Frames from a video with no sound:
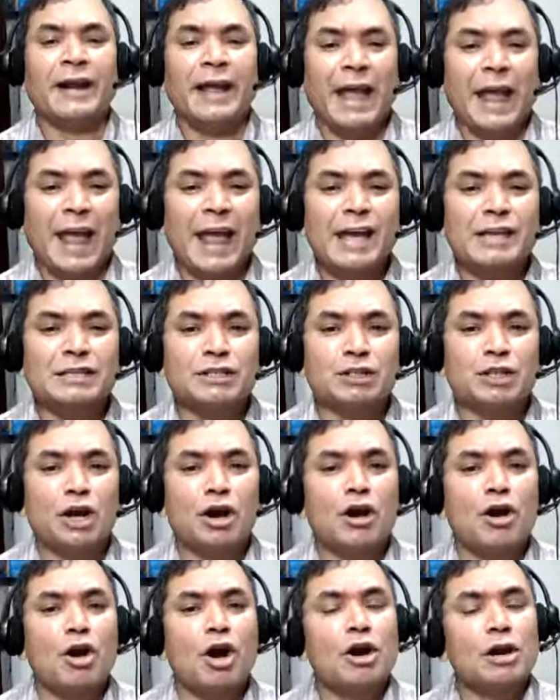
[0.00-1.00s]
age, they
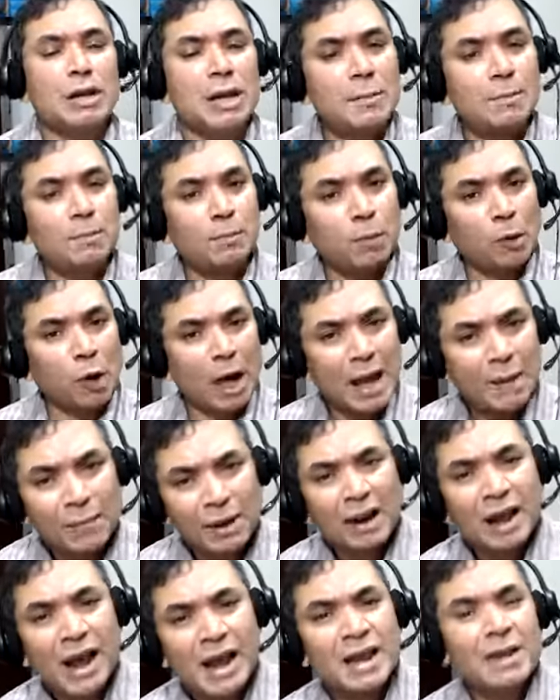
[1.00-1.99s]
are not
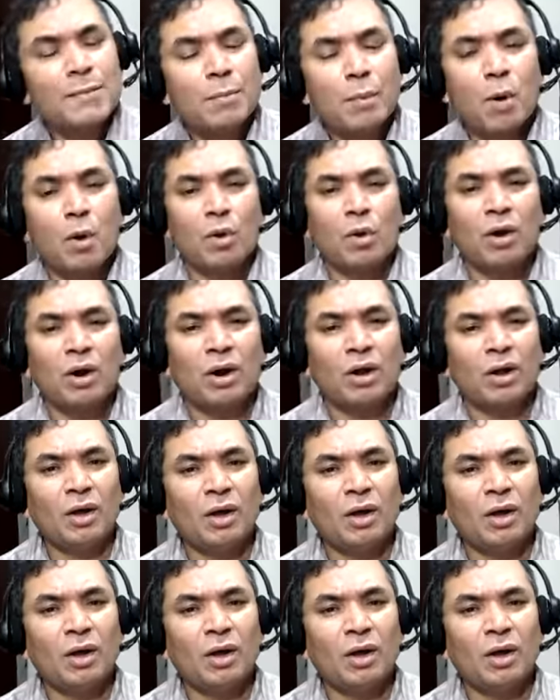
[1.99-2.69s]
employable anymore.